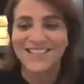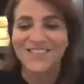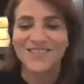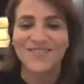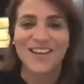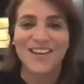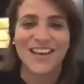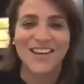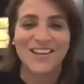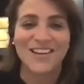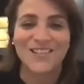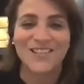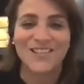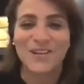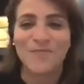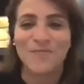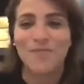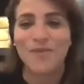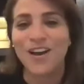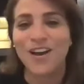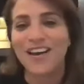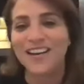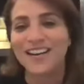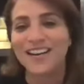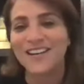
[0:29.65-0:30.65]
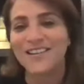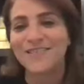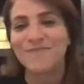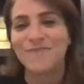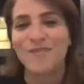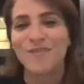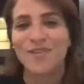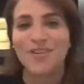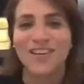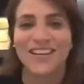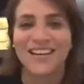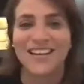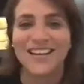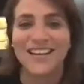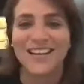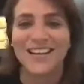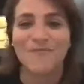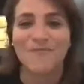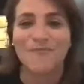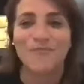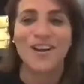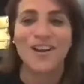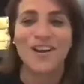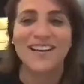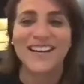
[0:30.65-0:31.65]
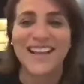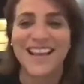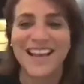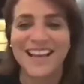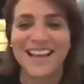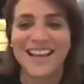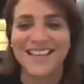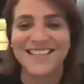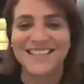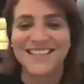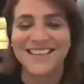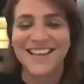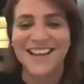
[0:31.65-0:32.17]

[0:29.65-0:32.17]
strategy, product, marketing, broadcast,